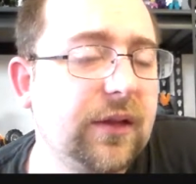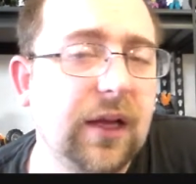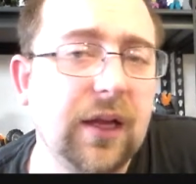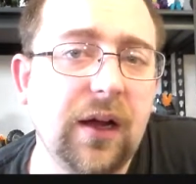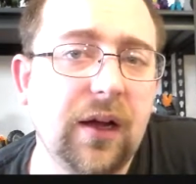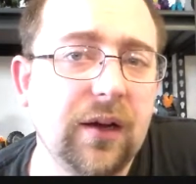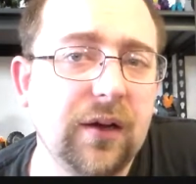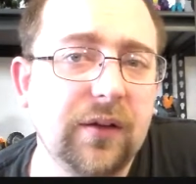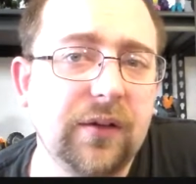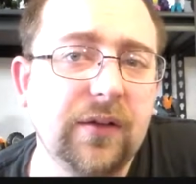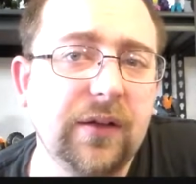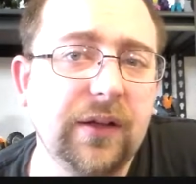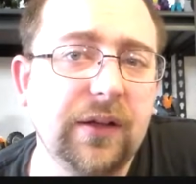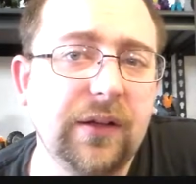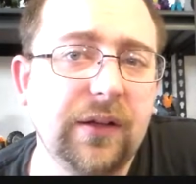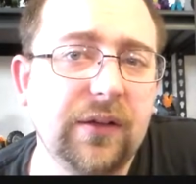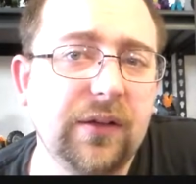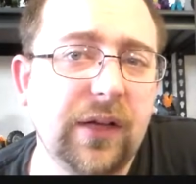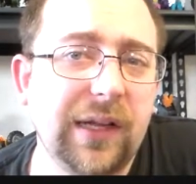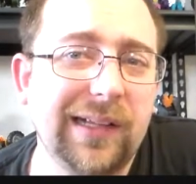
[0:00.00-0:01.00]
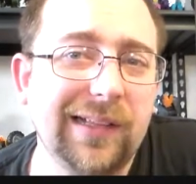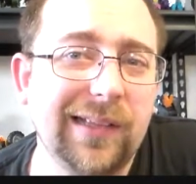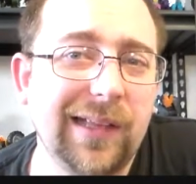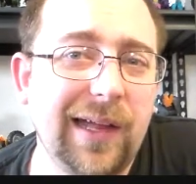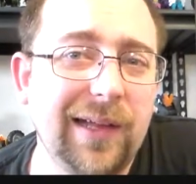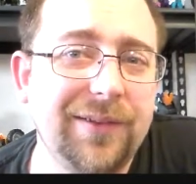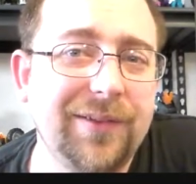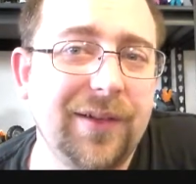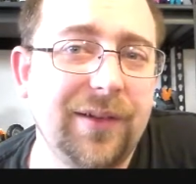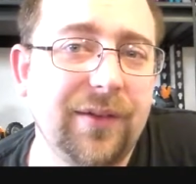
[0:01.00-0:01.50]
they honestly look like
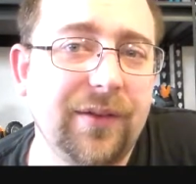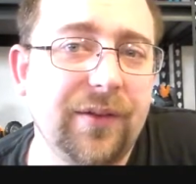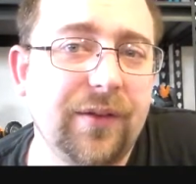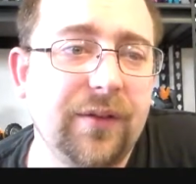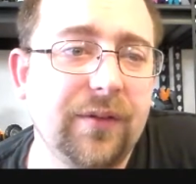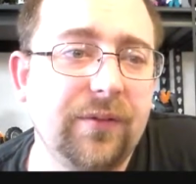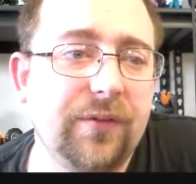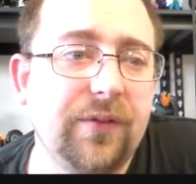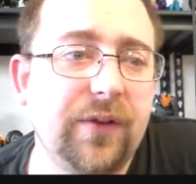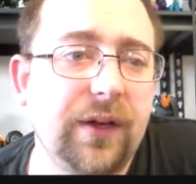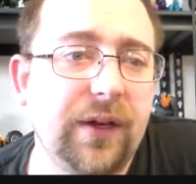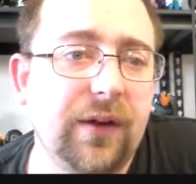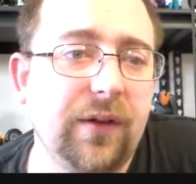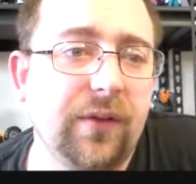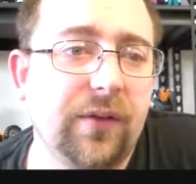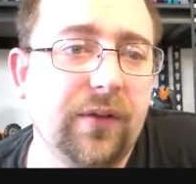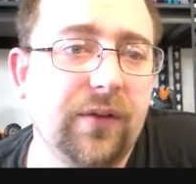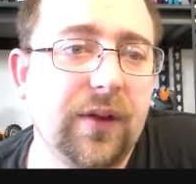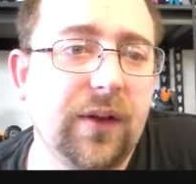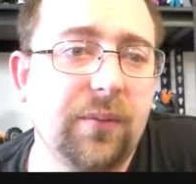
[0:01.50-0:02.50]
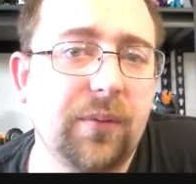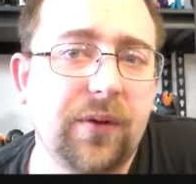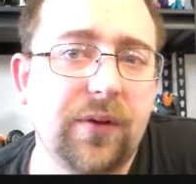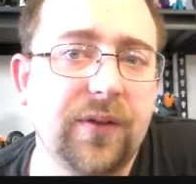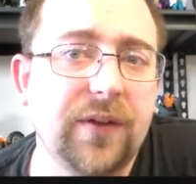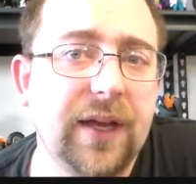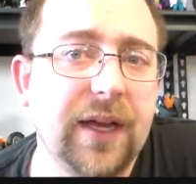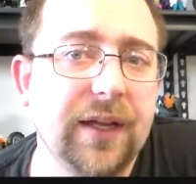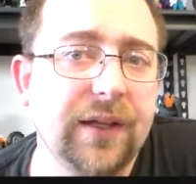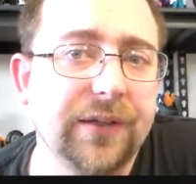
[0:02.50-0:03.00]
legends figures that were
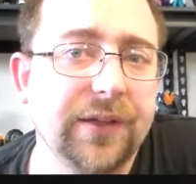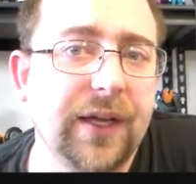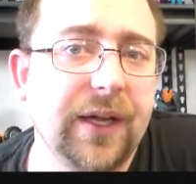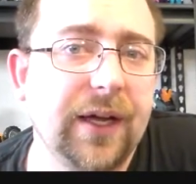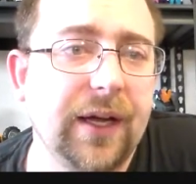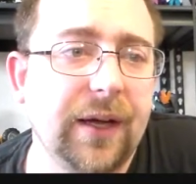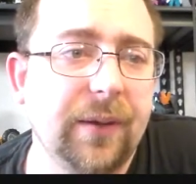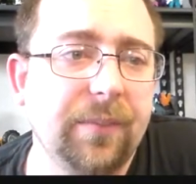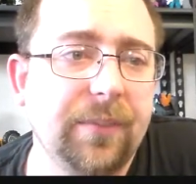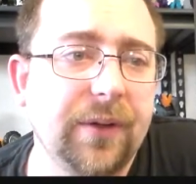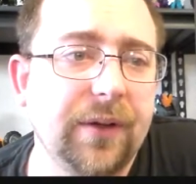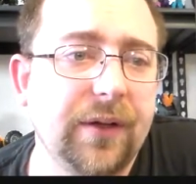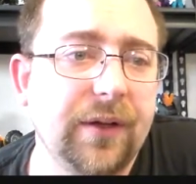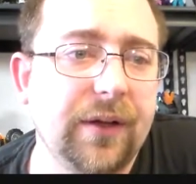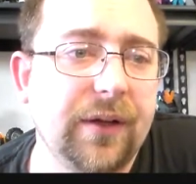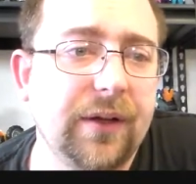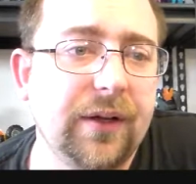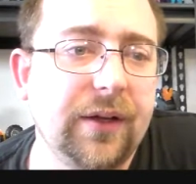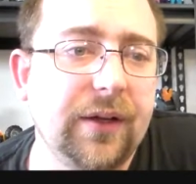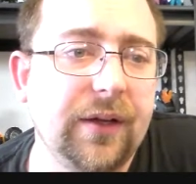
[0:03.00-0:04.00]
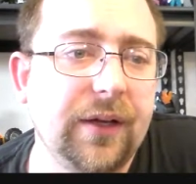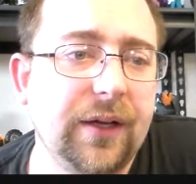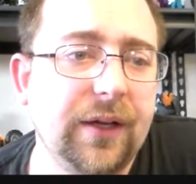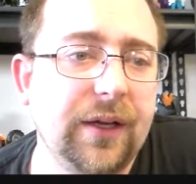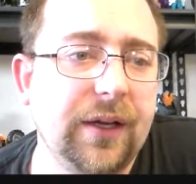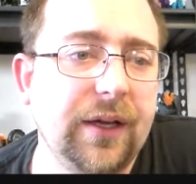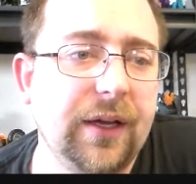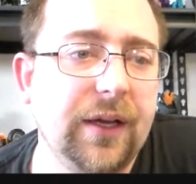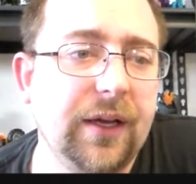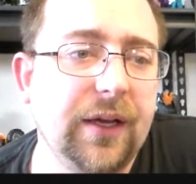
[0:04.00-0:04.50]
scaled up
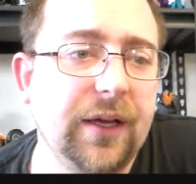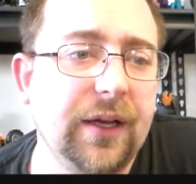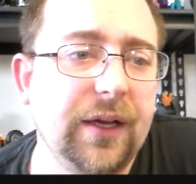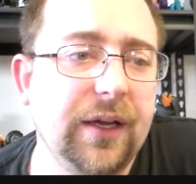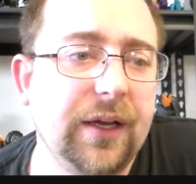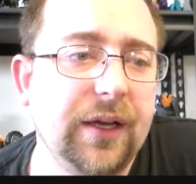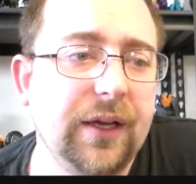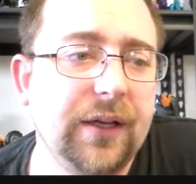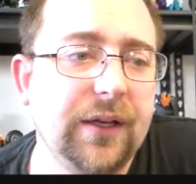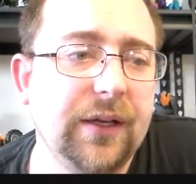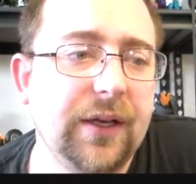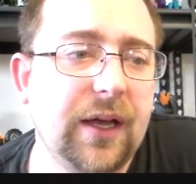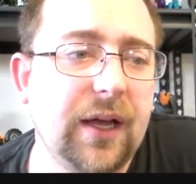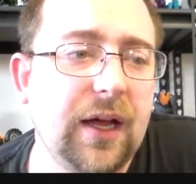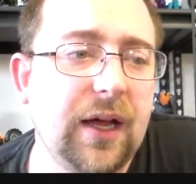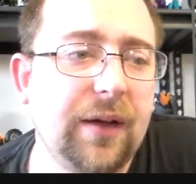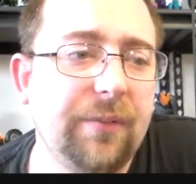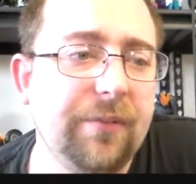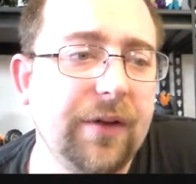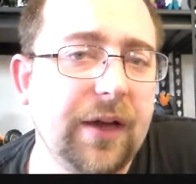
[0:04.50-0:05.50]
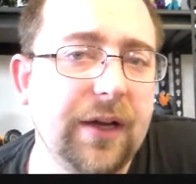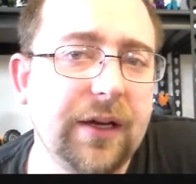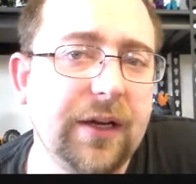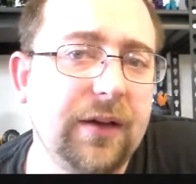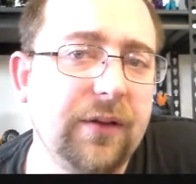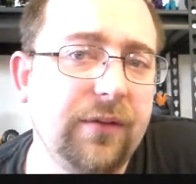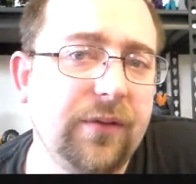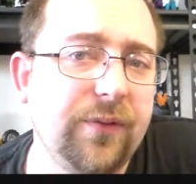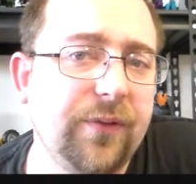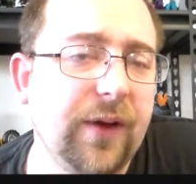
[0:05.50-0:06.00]
and i'm not a
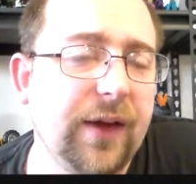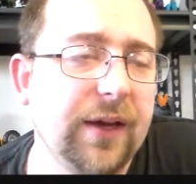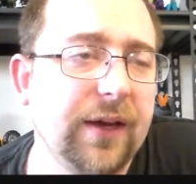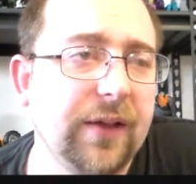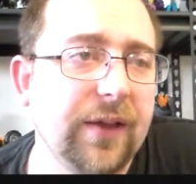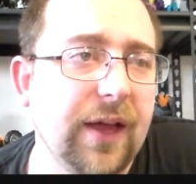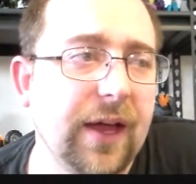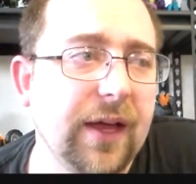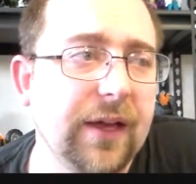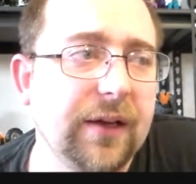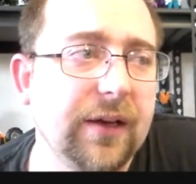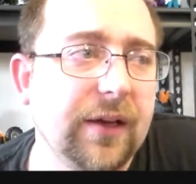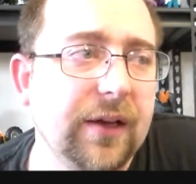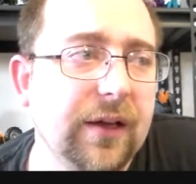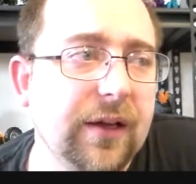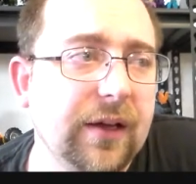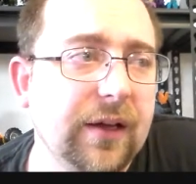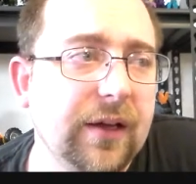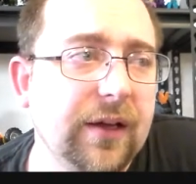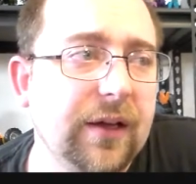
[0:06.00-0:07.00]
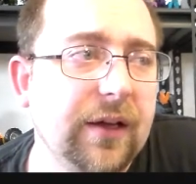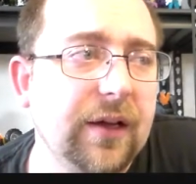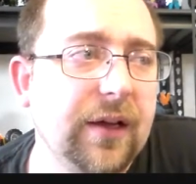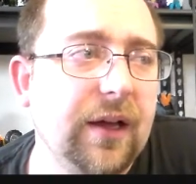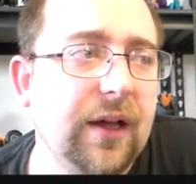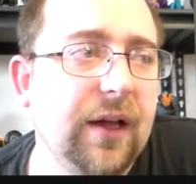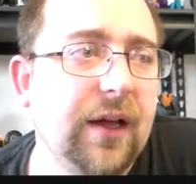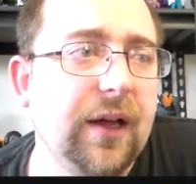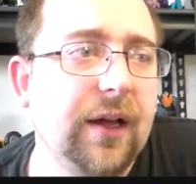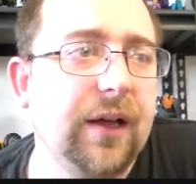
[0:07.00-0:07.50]
huge fan of that
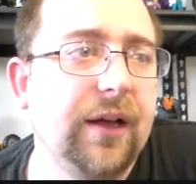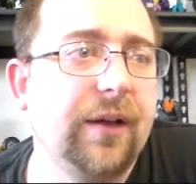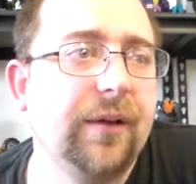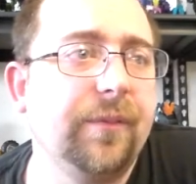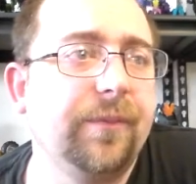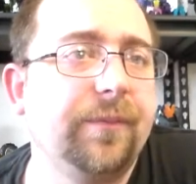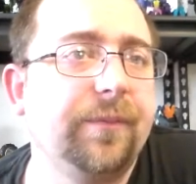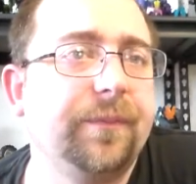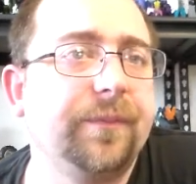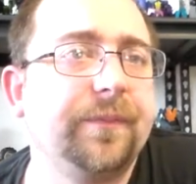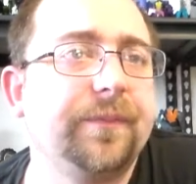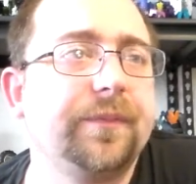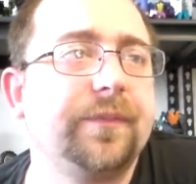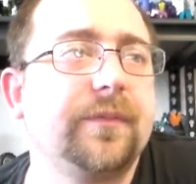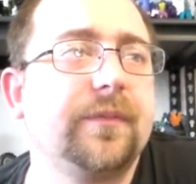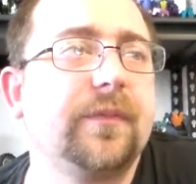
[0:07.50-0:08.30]
um,